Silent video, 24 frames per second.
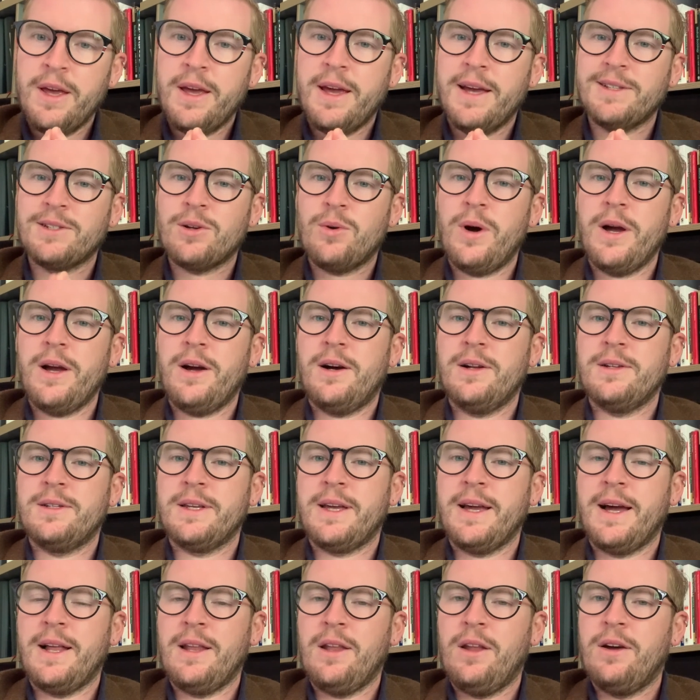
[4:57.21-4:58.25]
It's quite hard to
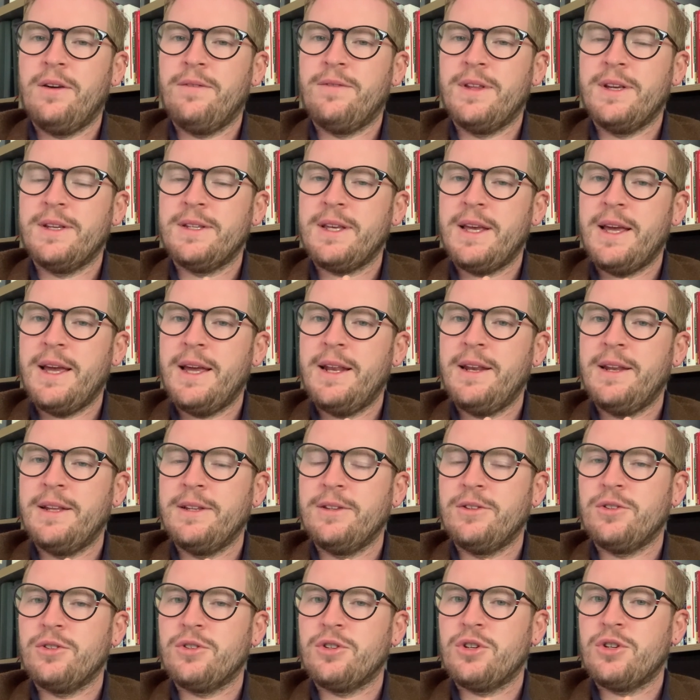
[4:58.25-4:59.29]
get a lot of this in
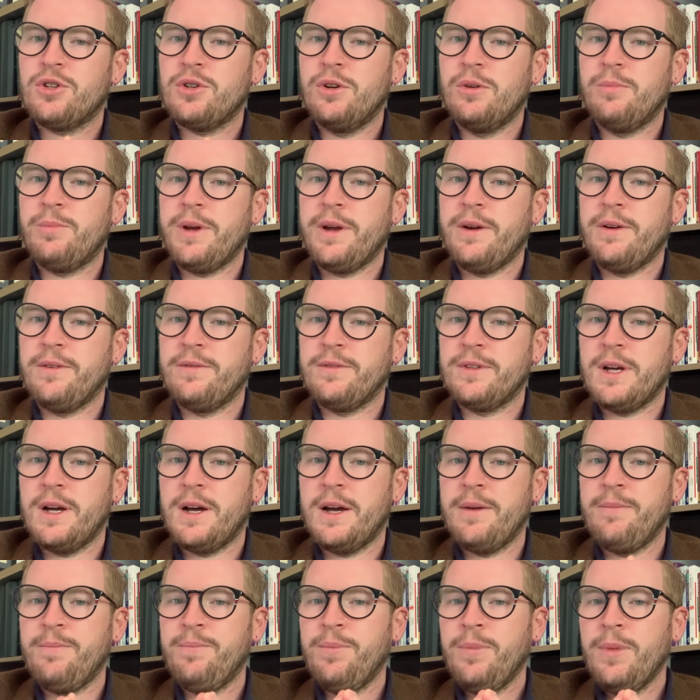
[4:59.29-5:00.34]
such a short period of
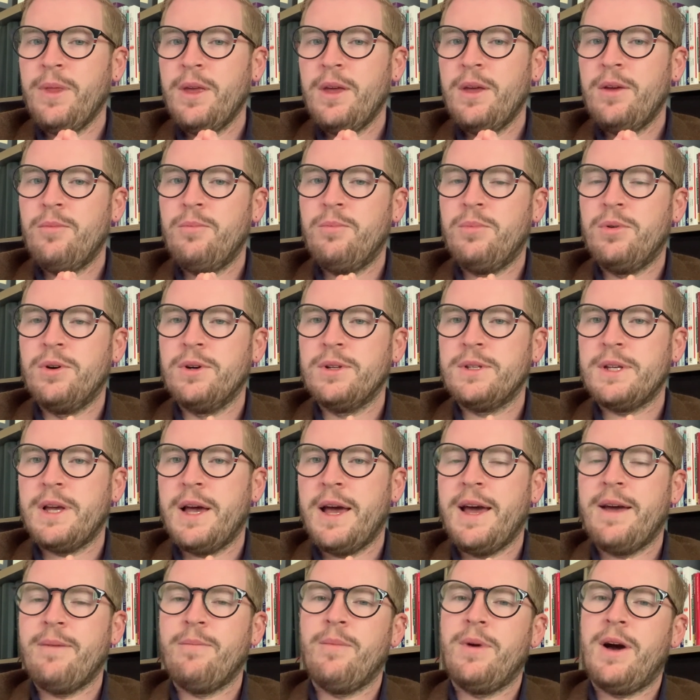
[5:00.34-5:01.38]
time, but
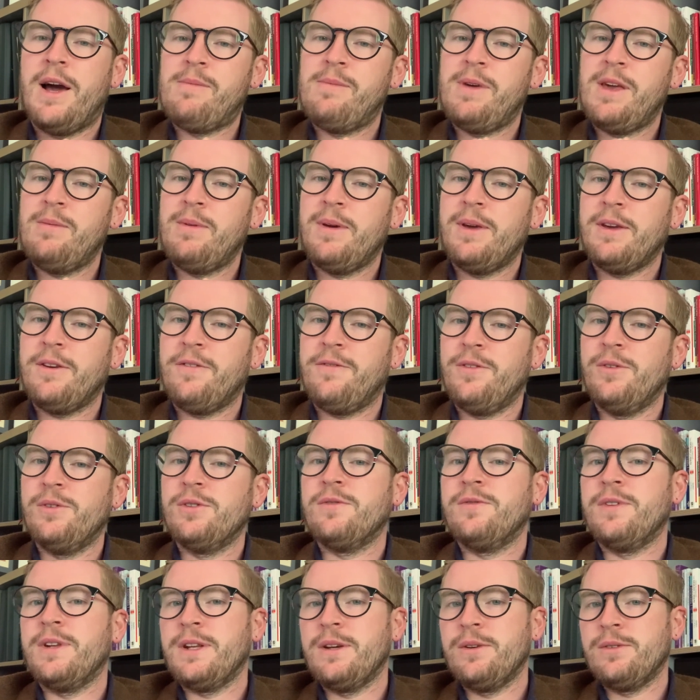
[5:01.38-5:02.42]
I may make future
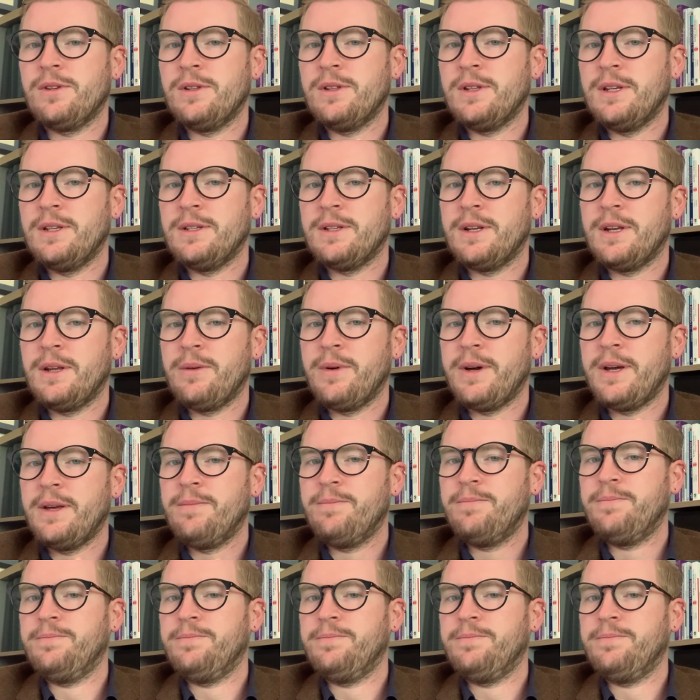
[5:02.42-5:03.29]
videos on these anyway.